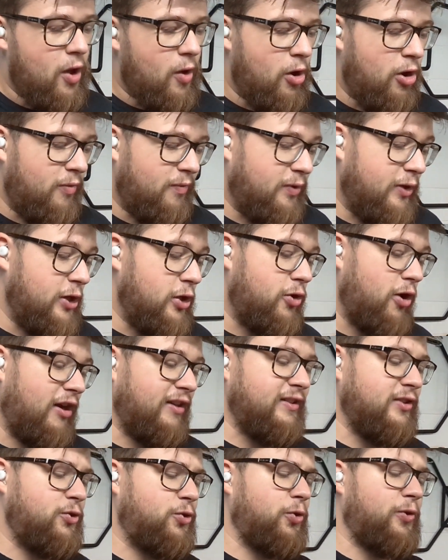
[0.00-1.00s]
Hopefully you
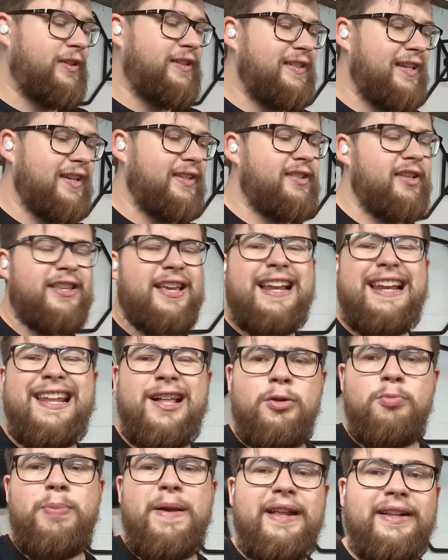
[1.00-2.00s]
guys enjoyed seeing something a
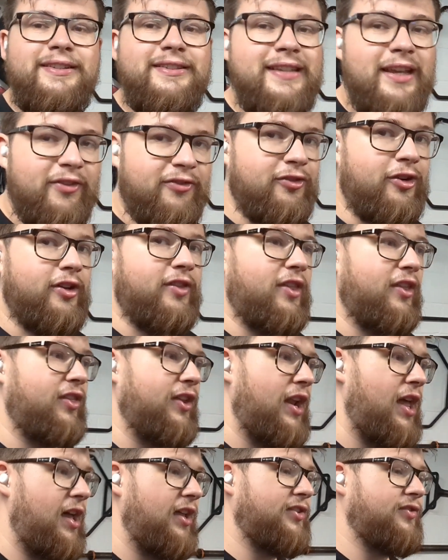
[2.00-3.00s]
little bit different than the
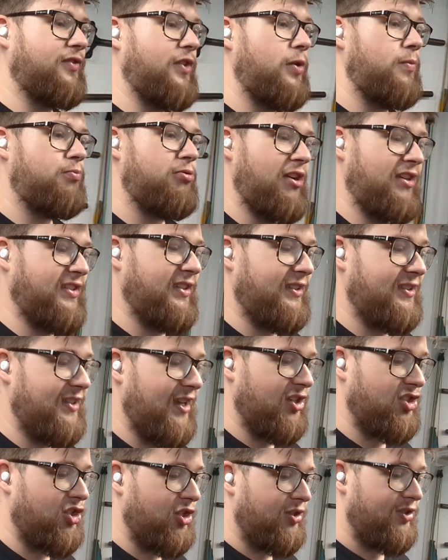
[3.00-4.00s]
last few pressing
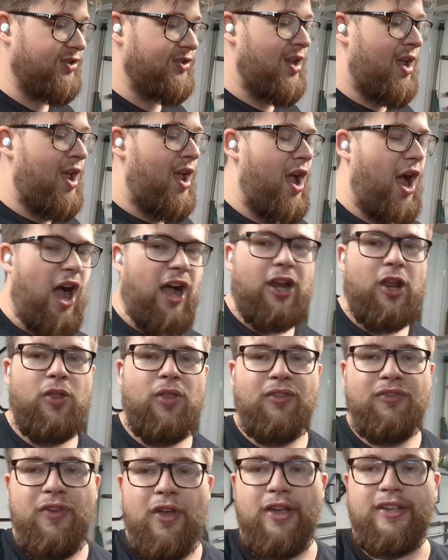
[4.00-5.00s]
sessions. I know the
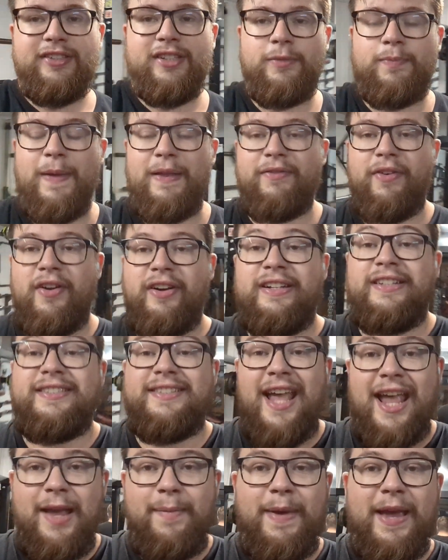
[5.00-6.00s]
first has been very
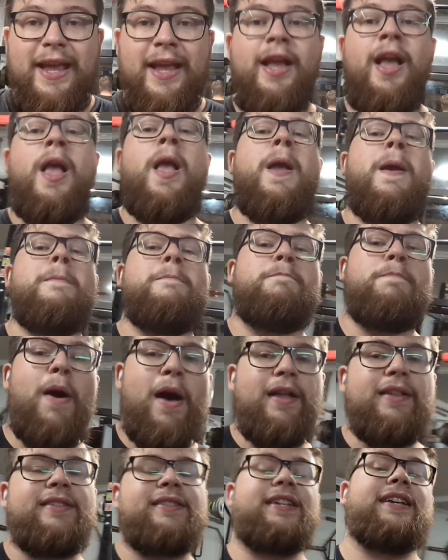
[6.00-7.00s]
samey,
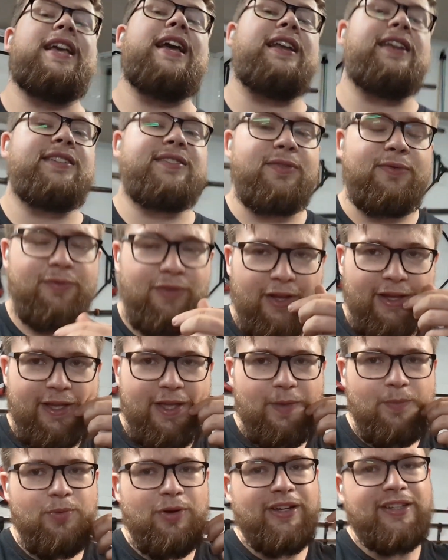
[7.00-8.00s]
but getting some
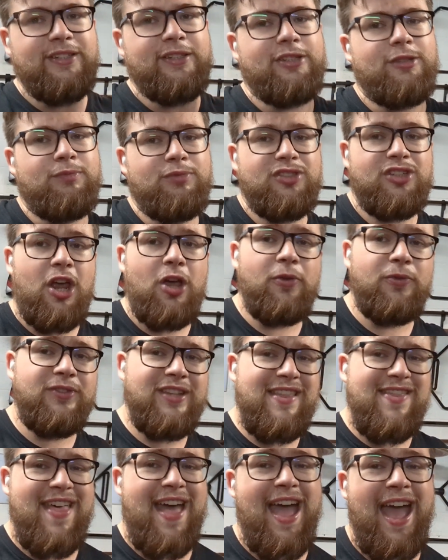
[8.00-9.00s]
Viking press and some stones
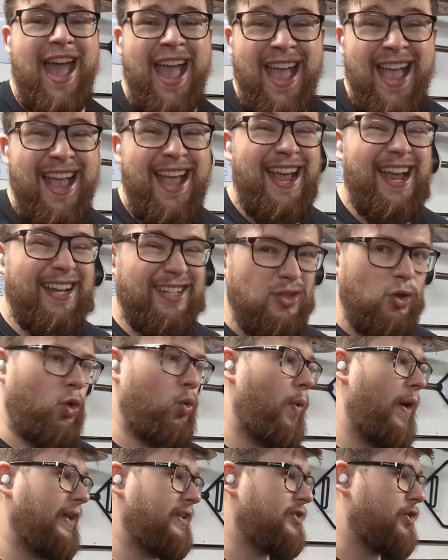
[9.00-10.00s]
in there is
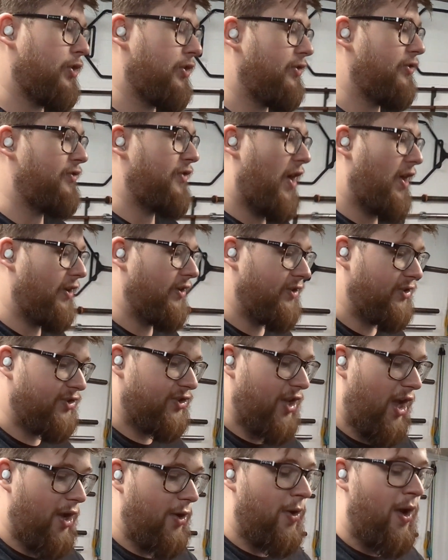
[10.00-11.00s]
always good fun.
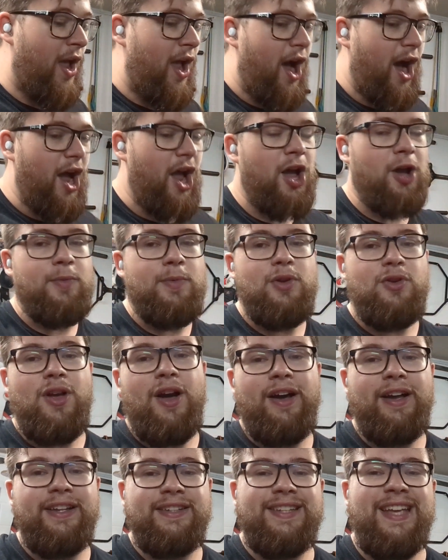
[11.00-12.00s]
So I hope you
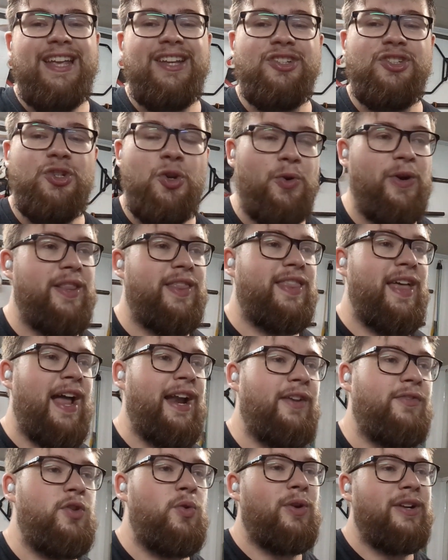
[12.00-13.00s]
guys enjoyed that.
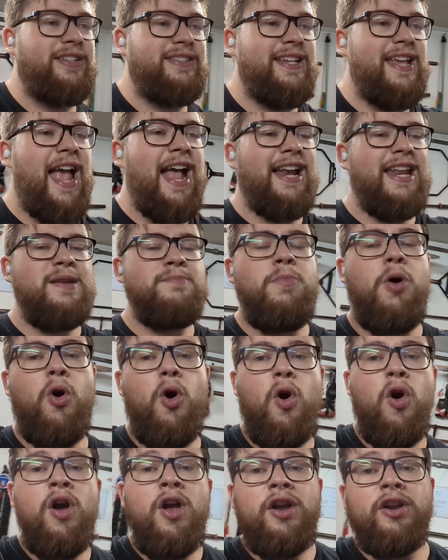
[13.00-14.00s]
If you want to see any
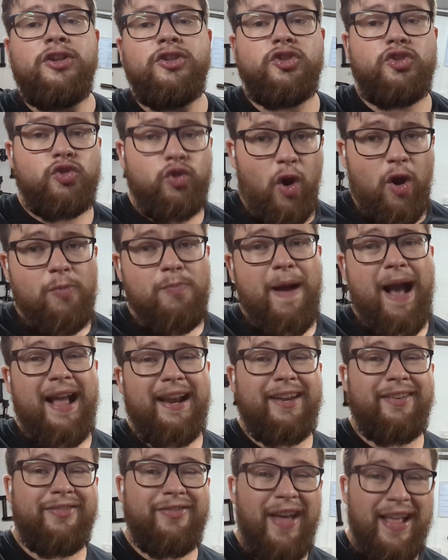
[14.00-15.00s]
more strongman
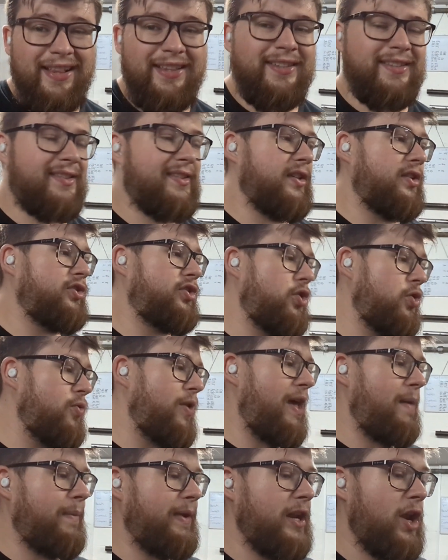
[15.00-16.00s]
events, do
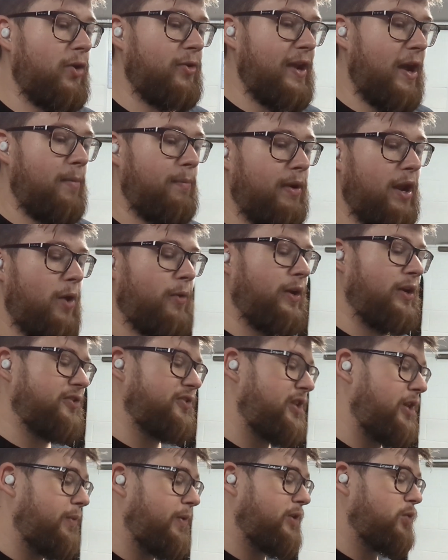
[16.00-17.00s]
let me know down below and I'll
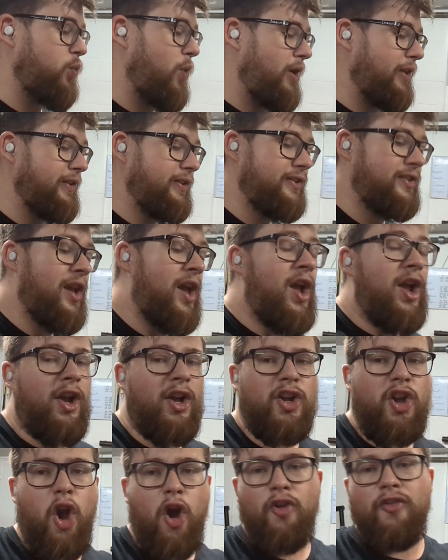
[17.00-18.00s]
see which ones
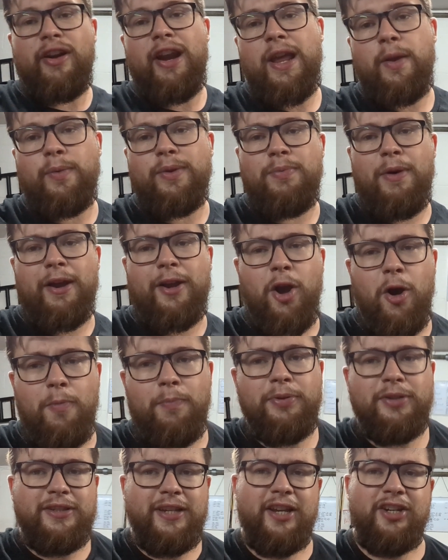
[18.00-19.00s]
correlate with my
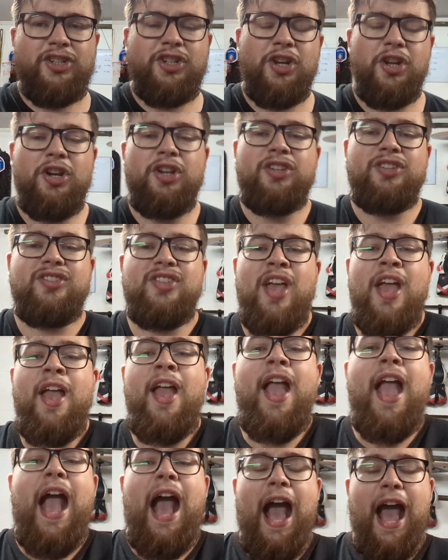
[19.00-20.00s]
competitions
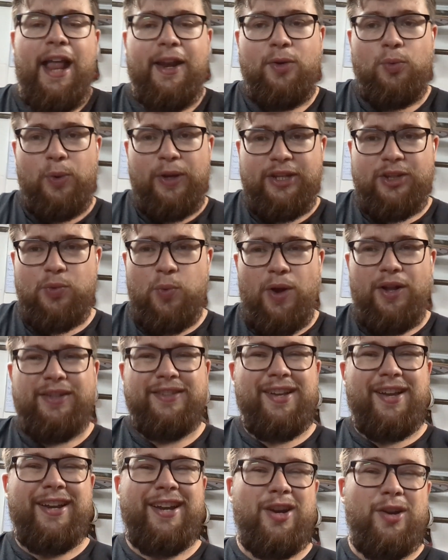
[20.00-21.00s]
and which ones
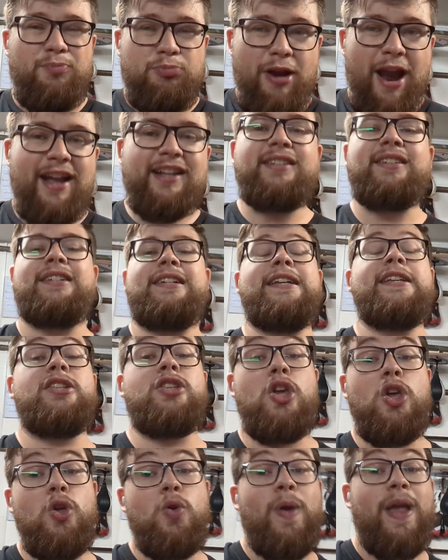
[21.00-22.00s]
I can practically
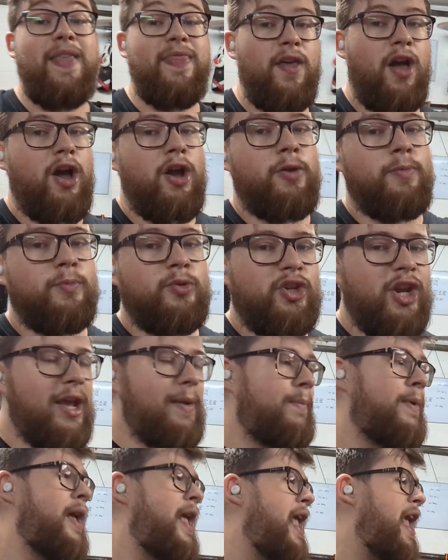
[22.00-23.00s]
do in the home
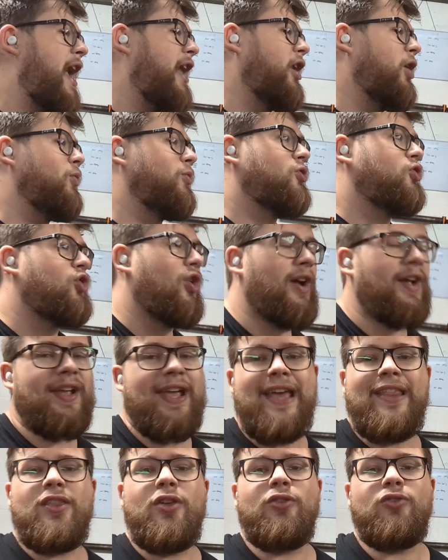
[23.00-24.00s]
gym. And I will try and
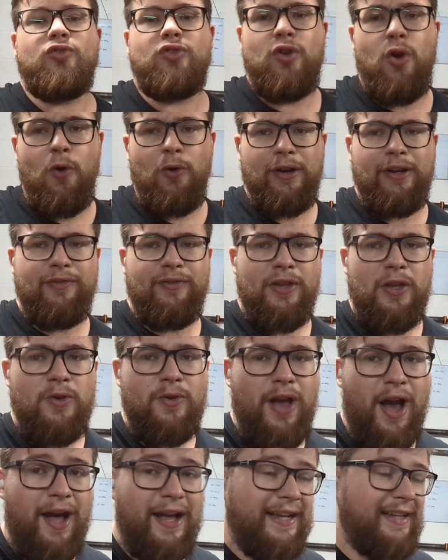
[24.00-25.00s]
get those recorded for you
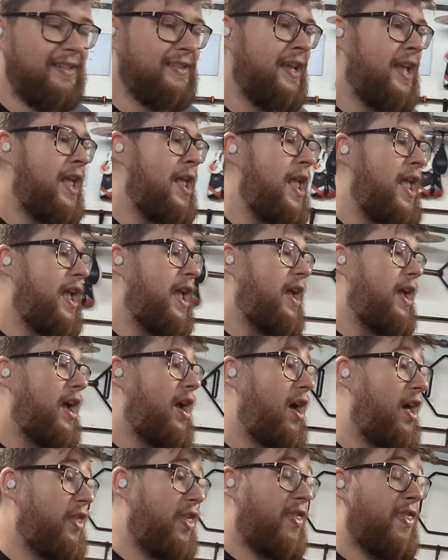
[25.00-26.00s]
guys.
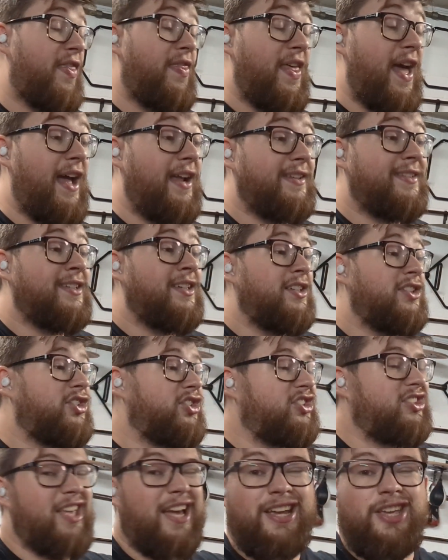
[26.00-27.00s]
Other than that,
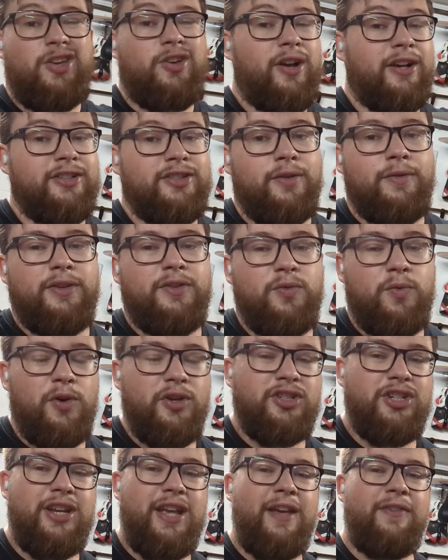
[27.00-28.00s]
just thank you guys so much for
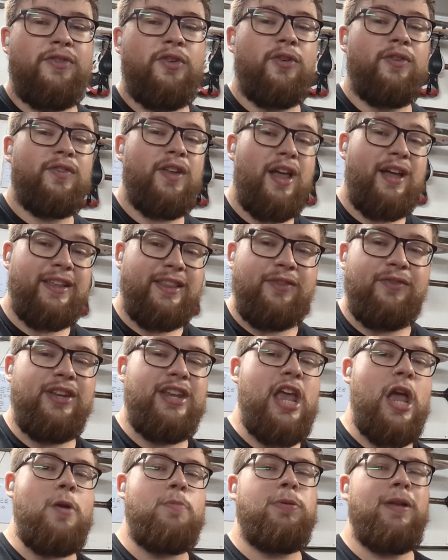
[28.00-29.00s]
watching. If you have liked the
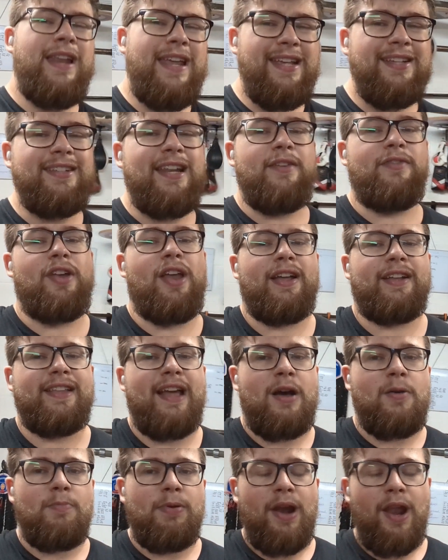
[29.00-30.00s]
video, please leave a like
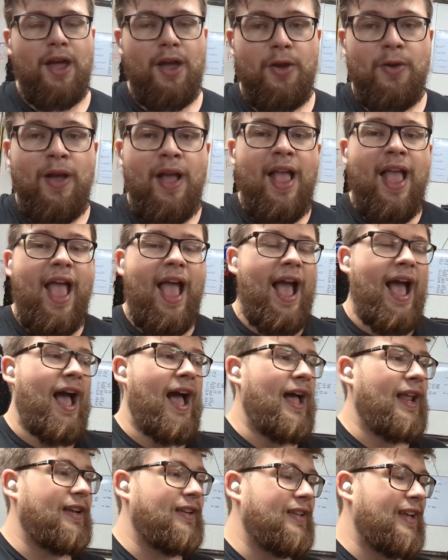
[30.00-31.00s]
down below
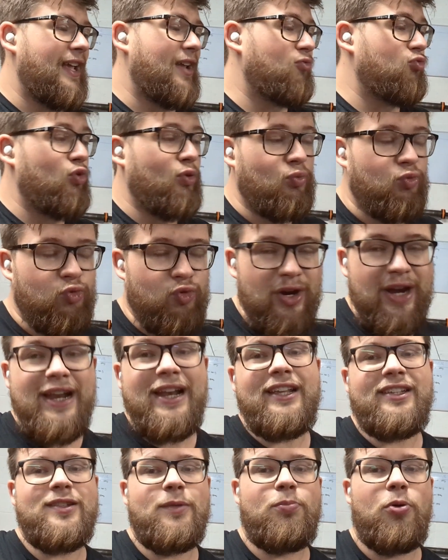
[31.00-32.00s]
and it will
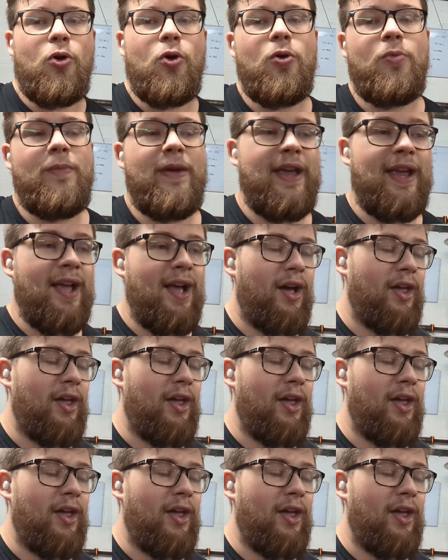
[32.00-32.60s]
really support me.